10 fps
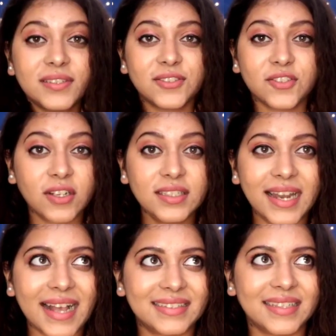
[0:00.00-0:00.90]
this is not the
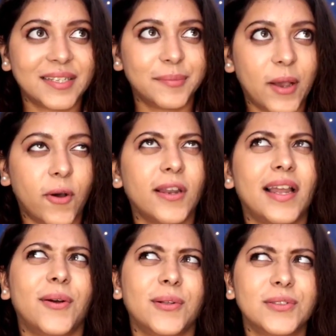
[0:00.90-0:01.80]
last thing in my haul.
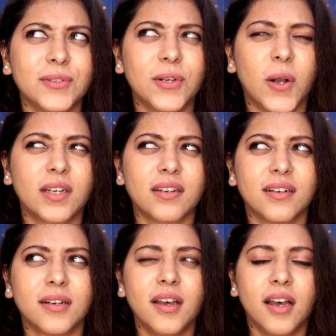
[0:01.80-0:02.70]
I also got
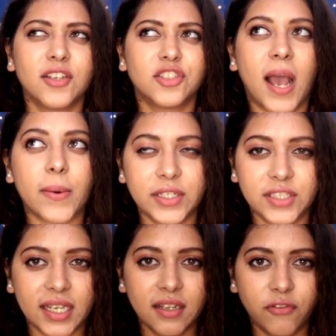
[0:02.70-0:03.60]
a shower
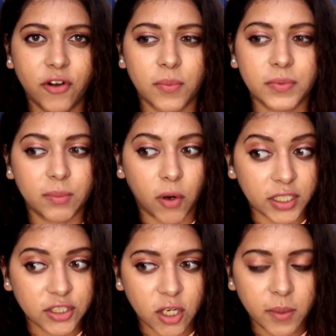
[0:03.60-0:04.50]
gel from the
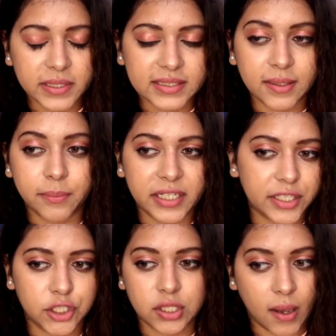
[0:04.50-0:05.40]
Body Shop. It's the
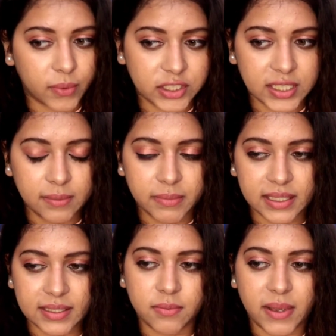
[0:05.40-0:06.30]
British shower gel
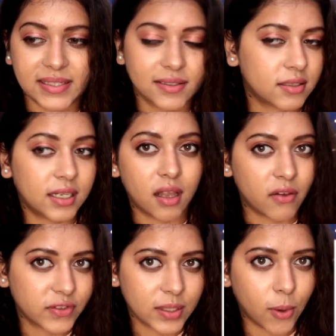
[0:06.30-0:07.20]
because my sister
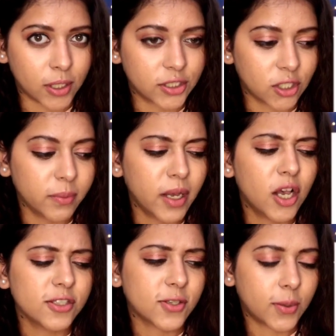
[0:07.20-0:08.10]
loves the Body Shop.
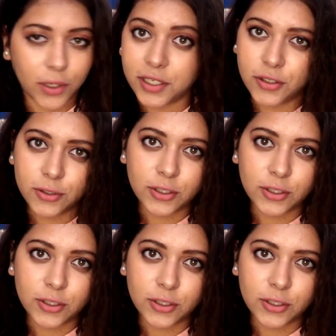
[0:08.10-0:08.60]
So I wanted